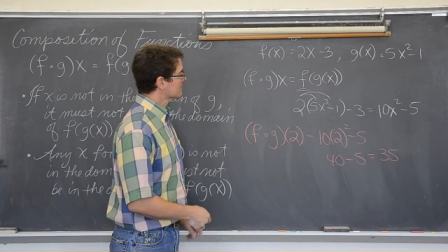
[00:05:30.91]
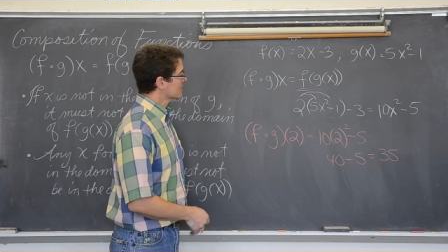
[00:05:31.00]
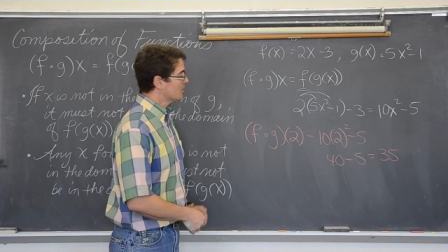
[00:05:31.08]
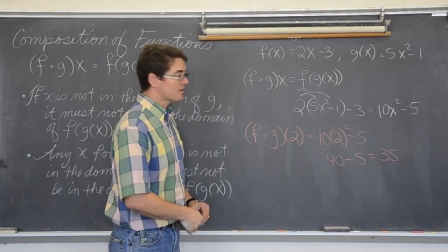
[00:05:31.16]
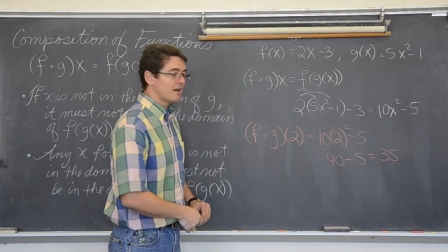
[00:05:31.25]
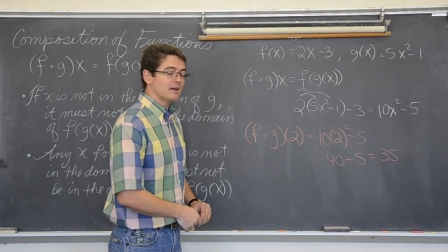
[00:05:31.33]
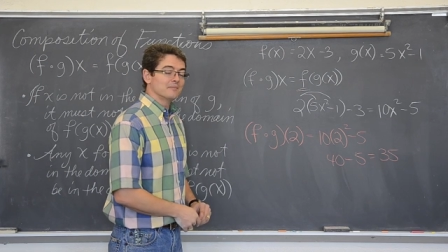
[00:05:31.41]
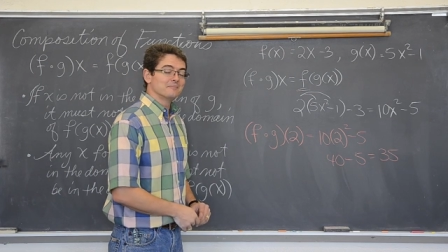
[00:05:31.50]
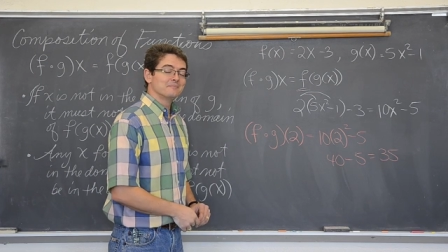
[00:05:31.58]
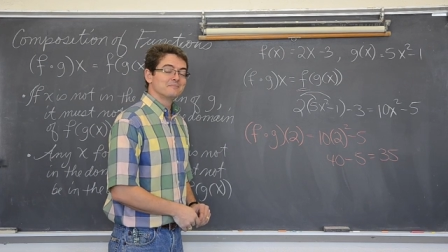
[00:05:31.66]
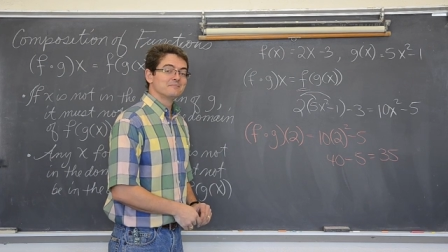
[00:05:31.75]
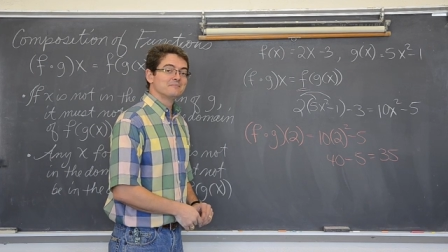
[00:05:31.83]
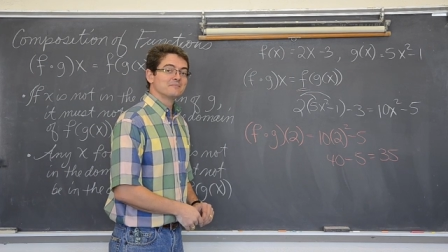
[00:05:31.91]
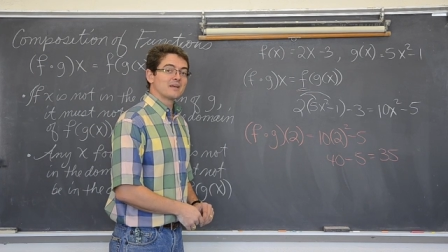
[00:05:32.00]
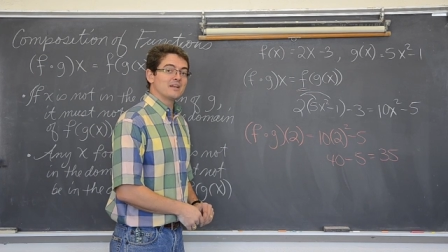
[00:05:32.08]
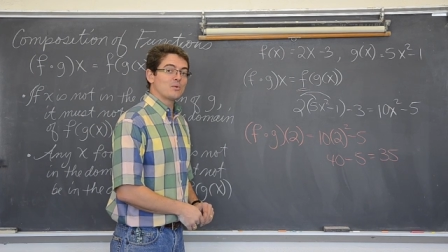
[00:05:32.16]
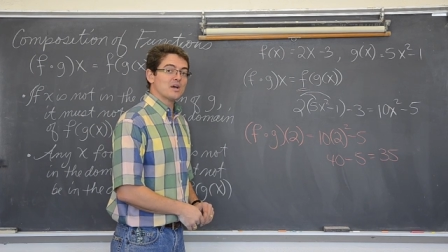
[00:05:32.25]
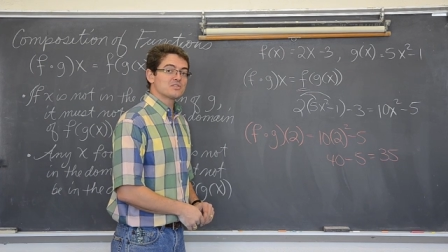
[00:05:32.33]
Okay.
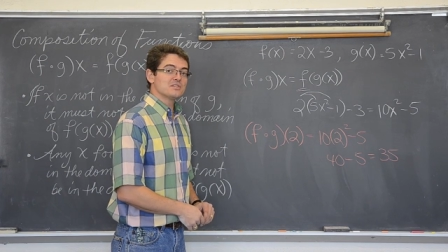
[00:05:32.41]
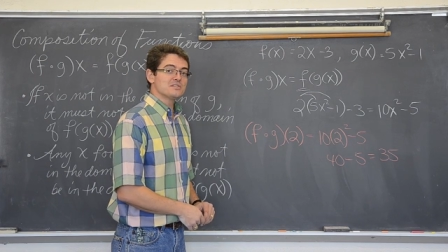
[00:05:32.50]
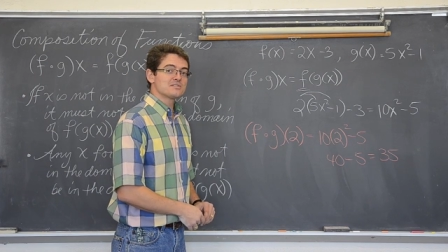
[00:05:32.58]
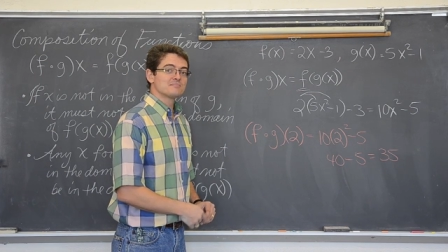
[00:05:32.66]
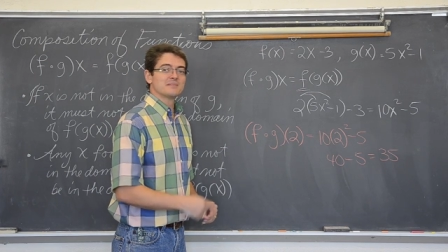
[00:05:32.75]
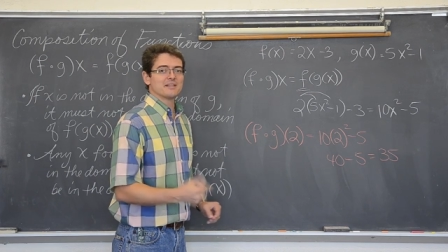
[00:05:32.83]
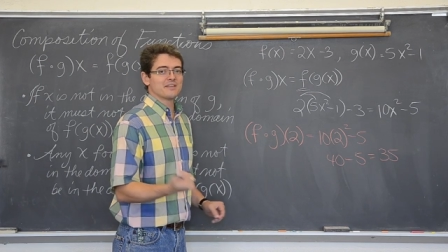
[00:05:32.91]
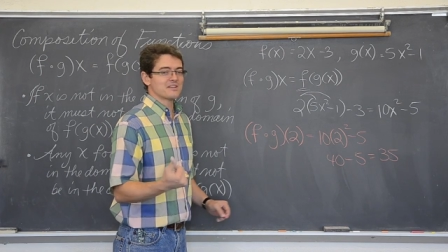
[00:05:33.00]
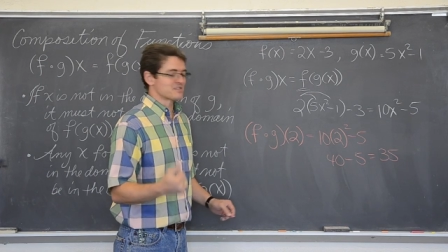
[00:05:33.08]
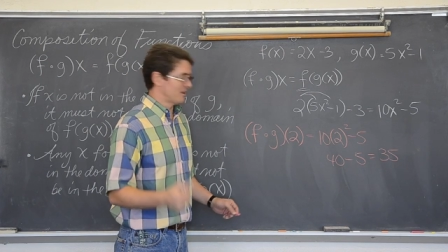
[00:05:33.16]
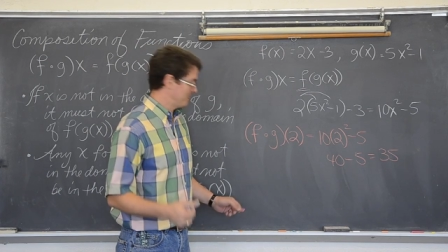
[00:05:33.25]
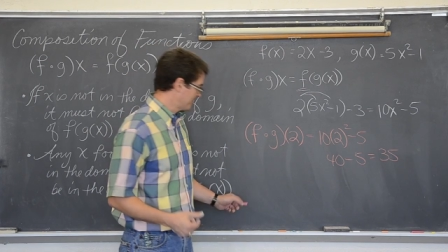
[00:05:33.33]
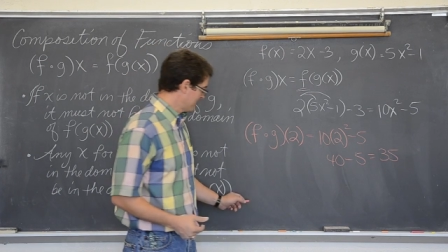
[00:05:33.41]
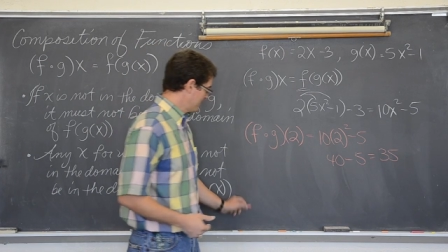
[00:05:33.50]
Any questions? Didn't think so.